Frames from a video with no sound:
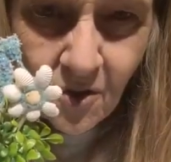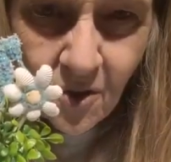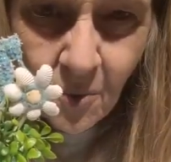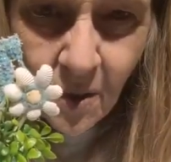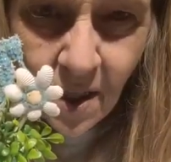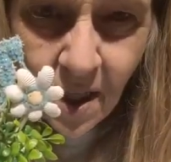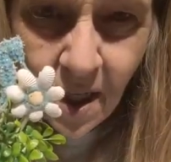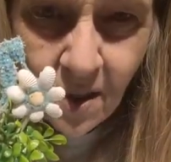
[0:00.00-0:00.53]
So
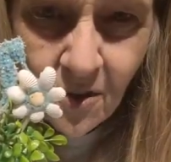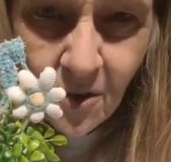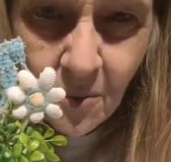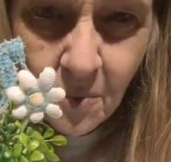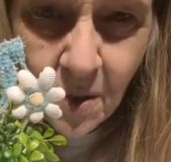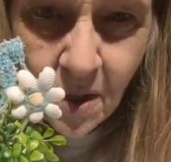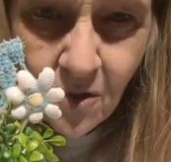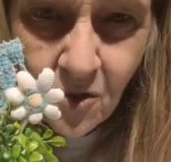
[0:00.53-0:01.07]
we get to
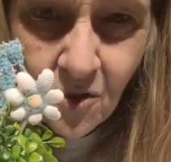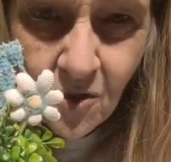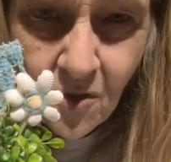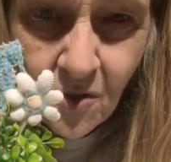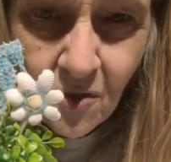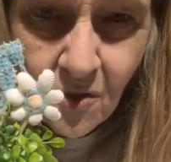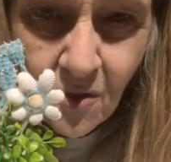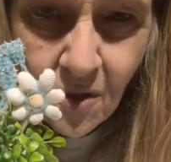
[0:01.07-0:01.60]

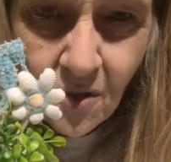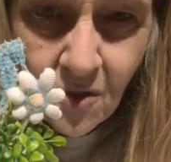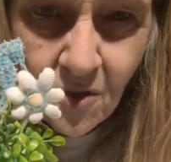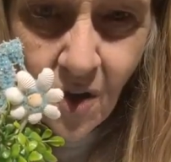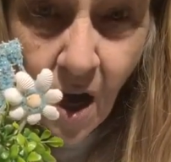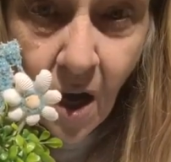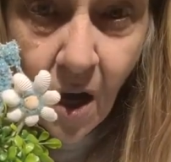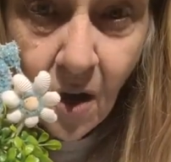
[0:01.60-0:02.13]
beaches in,
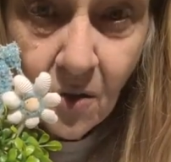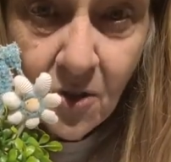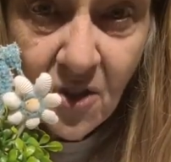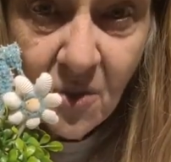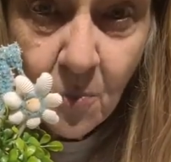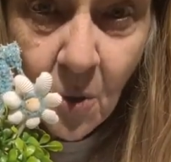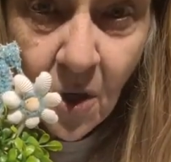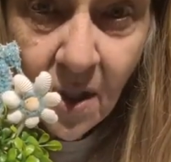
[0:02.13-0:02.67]
oh, the
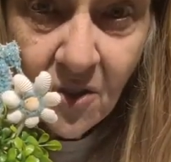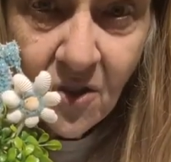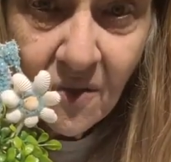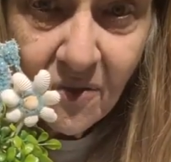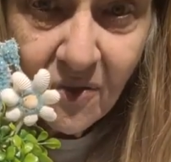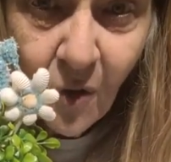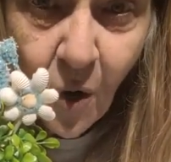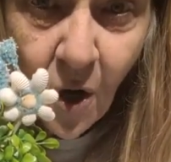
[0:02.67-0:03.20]
springs in
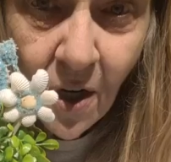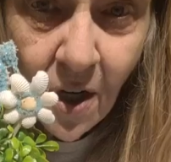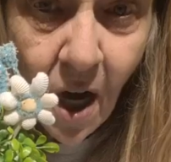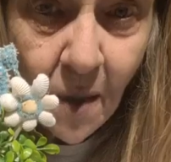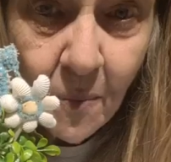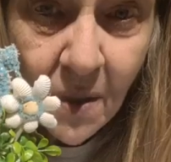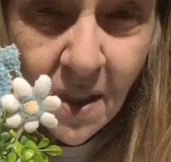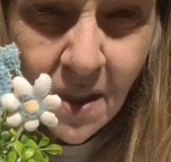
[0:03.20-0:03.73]
Florida.
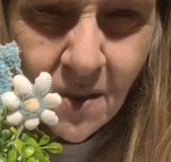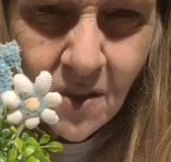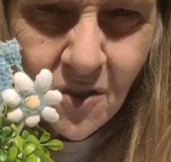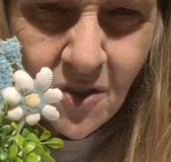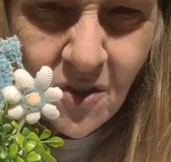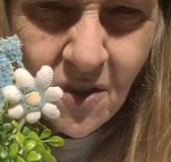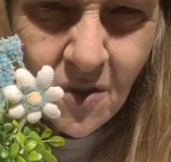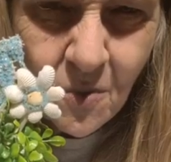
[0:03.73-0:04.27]
I've been in the
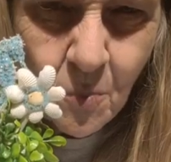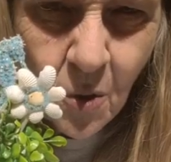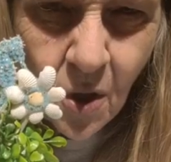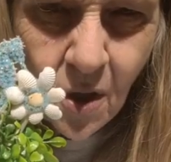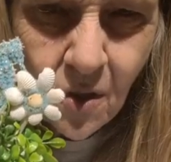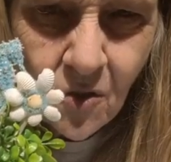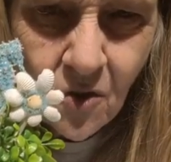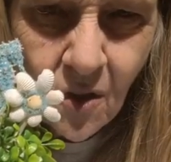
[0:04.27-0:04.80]

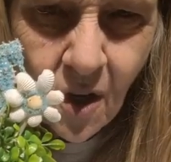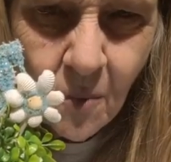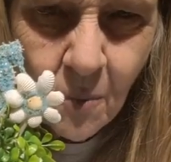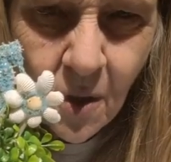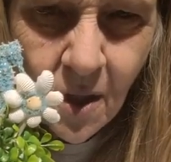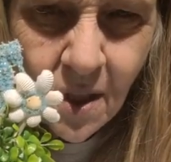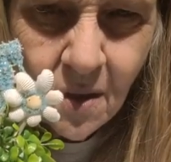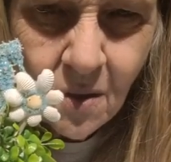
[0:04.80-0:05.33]
springs. I
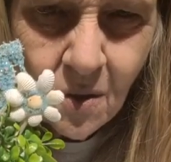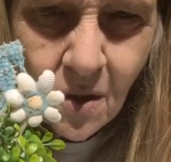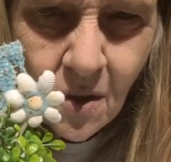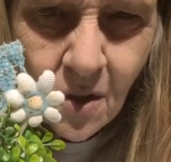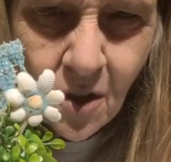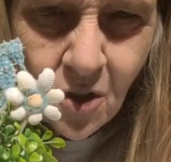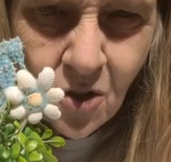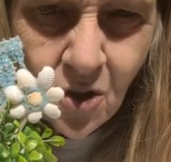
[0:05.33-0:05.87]
might
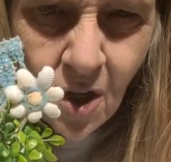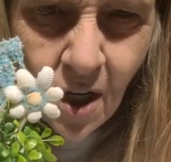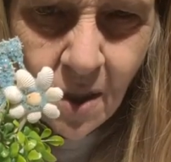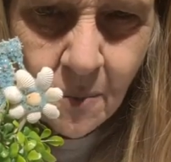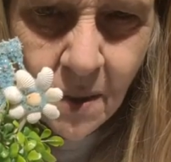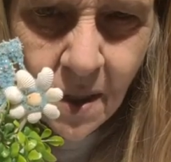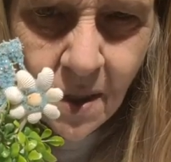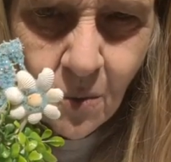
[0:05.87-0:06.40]
try to
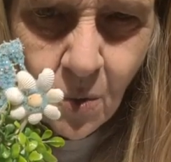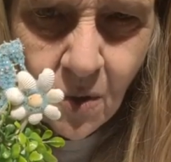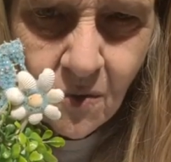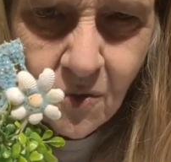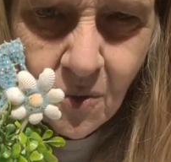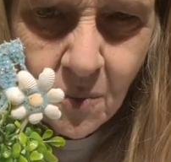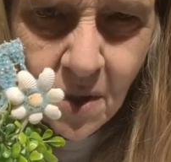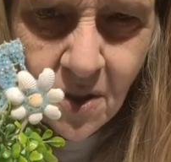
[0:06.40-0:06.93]
make one
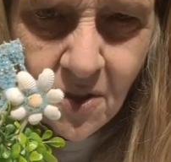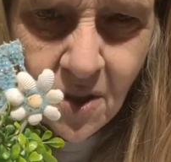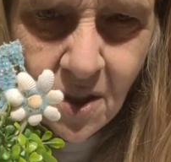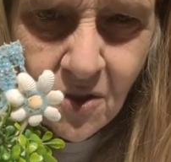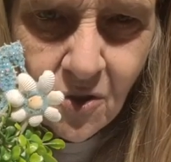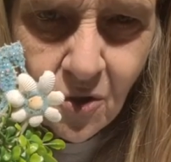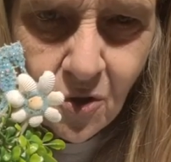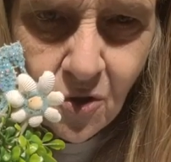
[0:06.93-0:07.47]
for my
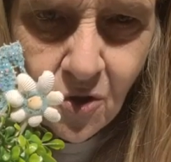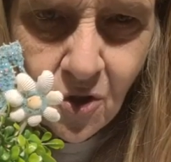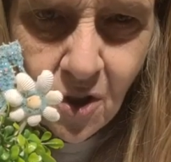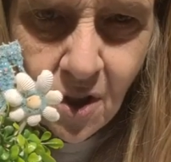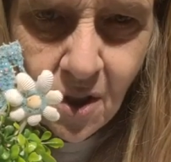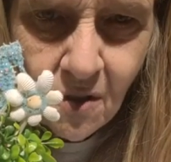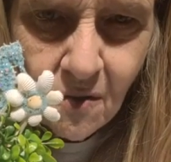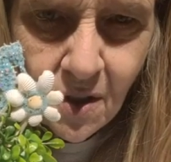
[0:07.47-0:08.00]
sister.
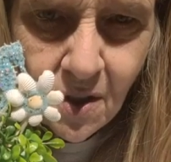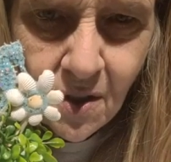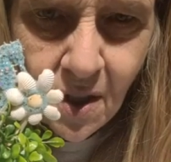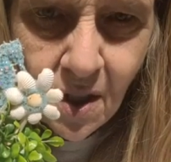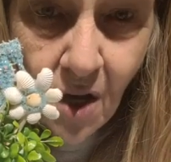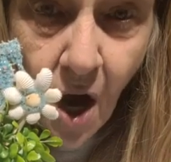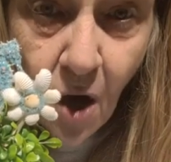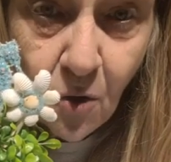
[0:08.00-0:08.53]
She
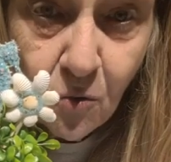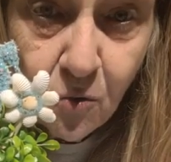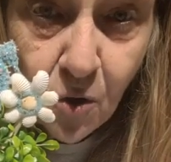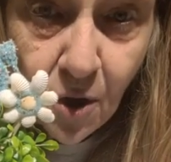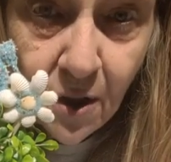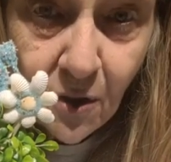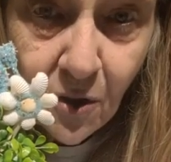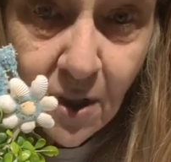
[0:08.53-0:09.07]
redid, oh,
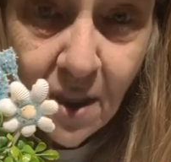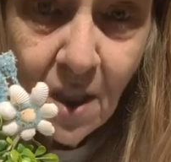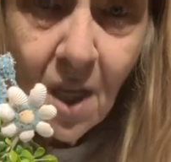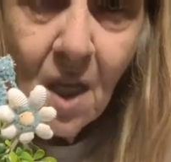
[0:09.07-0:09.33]
really?